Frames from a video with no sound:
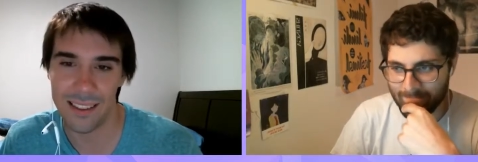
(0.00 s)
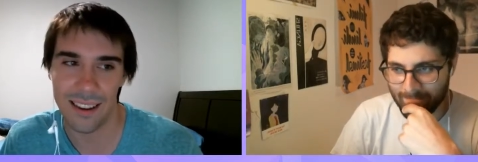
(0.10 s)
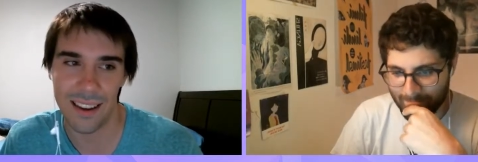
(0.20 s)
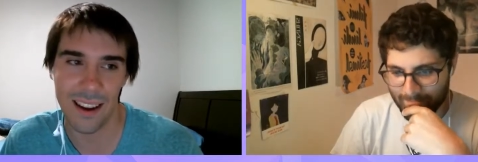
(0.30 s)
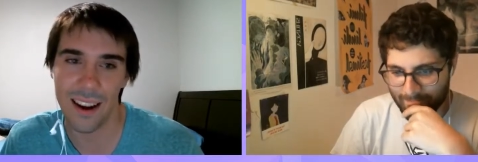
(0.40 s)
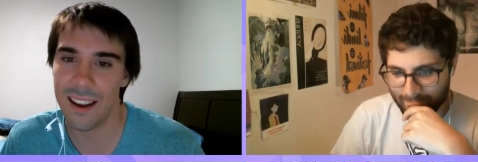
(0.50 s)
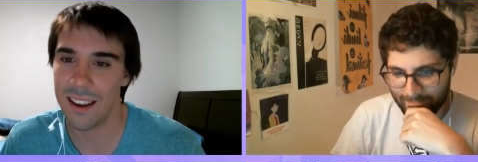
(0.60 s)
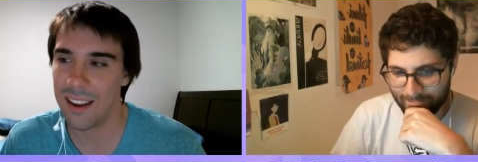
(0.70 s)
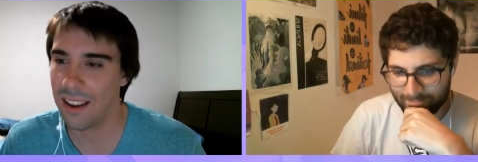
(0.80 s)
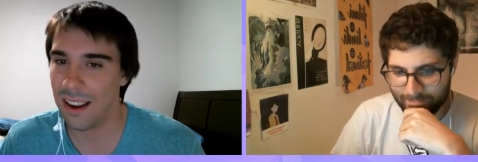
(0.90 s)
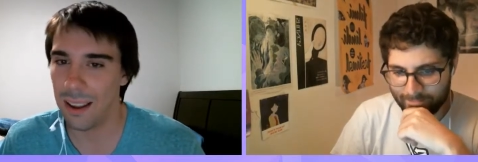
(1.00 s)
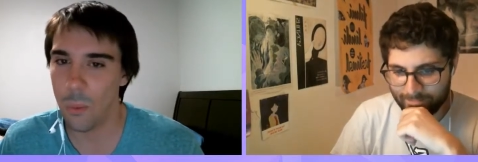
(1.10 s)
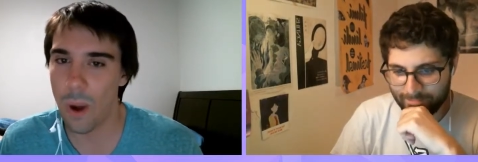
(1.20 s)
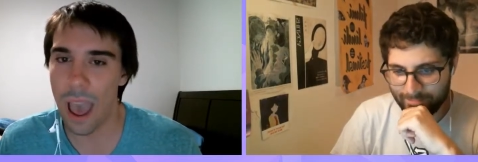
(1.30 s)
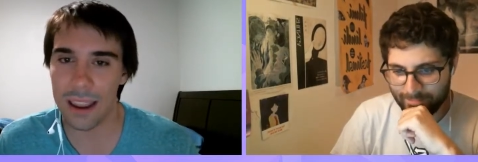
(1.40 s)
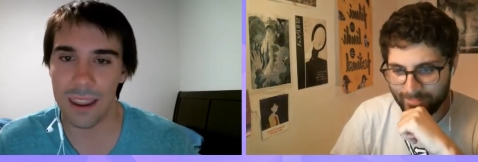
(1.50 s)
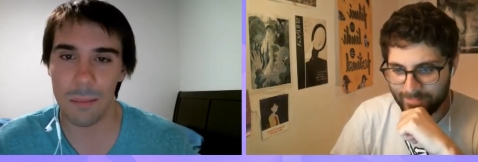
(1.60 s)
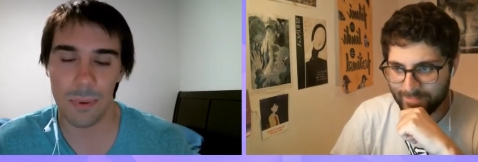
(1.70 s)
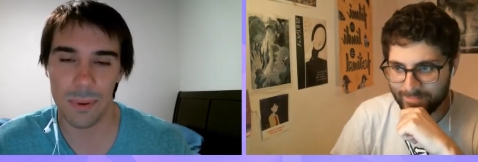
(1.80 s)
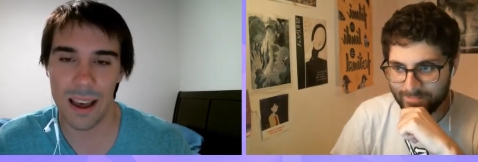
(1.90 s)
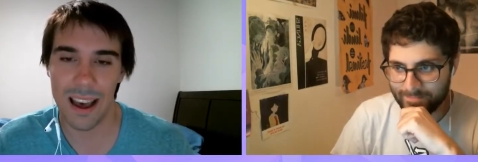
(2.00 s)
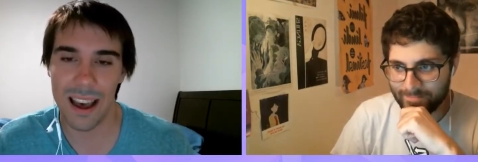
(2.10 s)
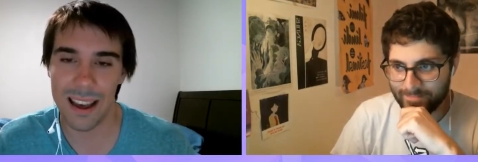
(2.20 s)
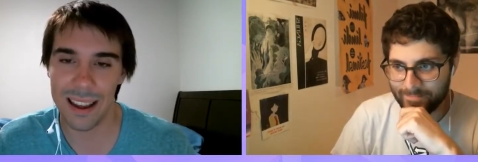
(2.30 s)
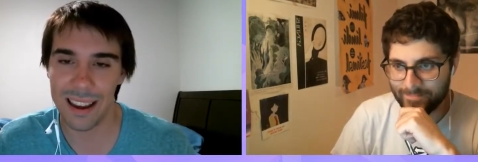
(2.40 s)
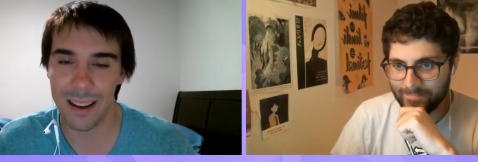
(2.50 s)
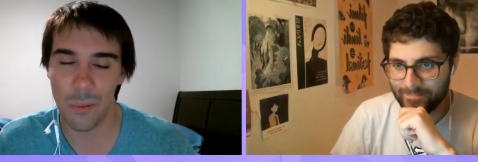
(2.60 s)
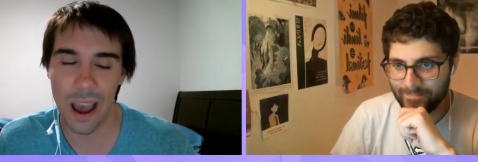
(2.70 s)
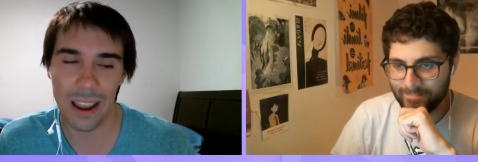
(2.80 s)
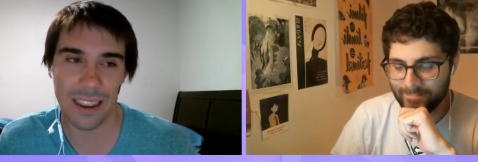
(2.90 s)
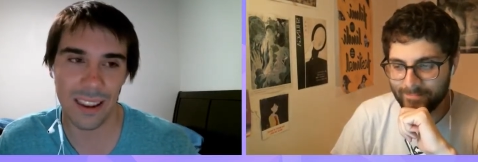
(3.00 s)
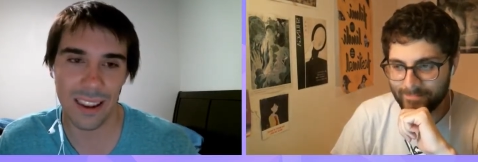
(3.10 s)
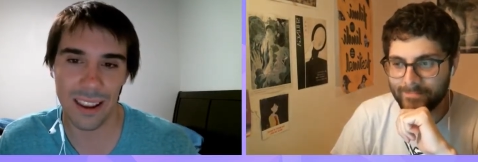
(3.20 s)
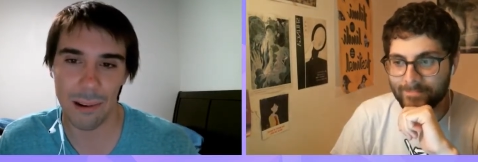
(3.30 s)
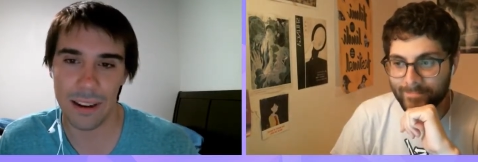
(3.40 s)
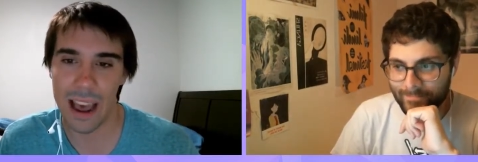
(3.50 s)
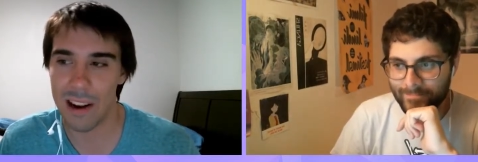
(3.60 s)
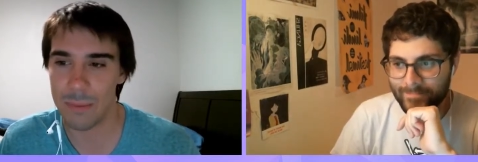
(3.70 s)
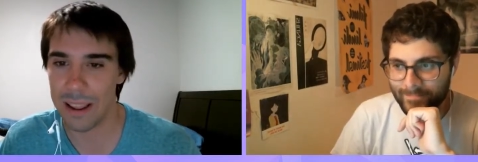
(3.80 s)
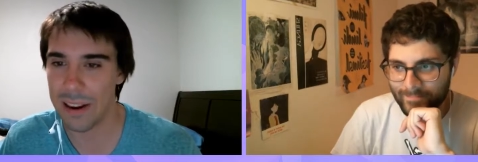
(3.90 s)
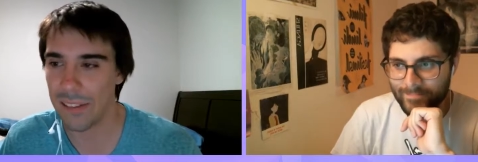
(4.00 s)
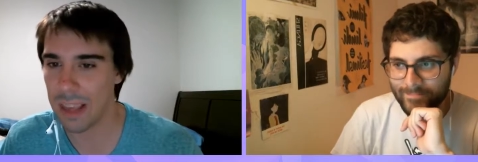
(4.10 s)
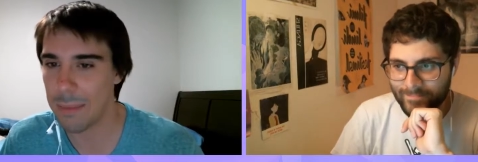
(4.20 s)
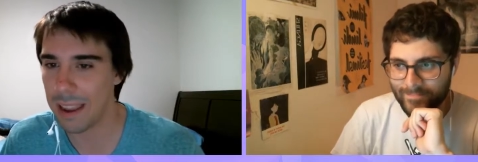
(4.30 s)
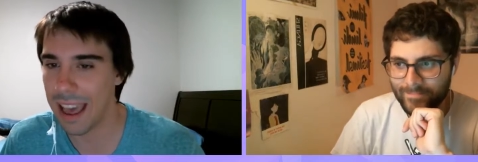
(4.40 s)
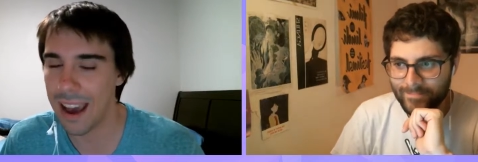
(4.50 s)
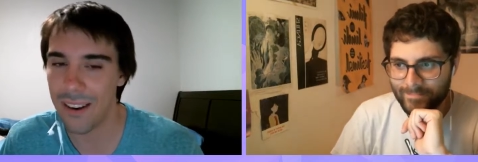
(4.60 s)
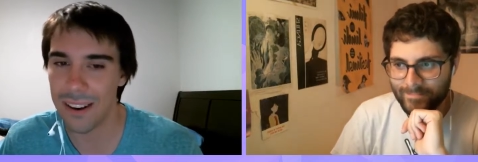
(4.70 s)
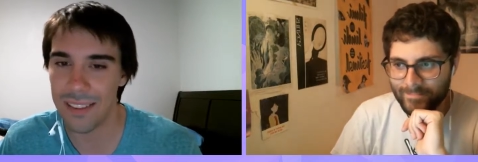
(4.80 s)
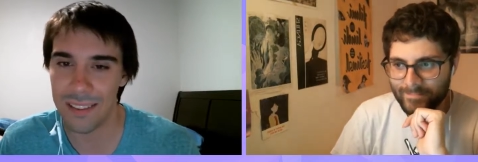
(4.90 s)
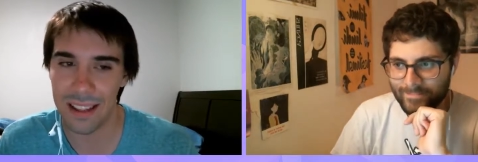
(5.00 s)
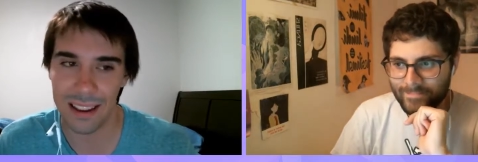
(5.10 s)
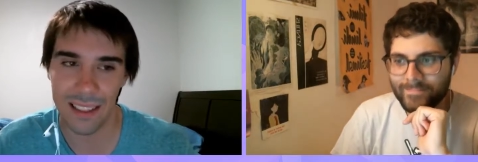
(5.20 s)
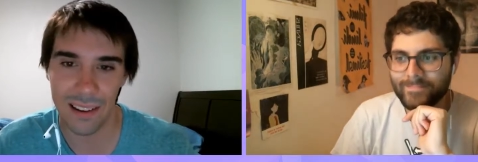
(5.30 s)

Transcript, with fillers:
Speaker 1: their, like, wacky, uh, like, wacky, like, retired players coming out, and then, like, their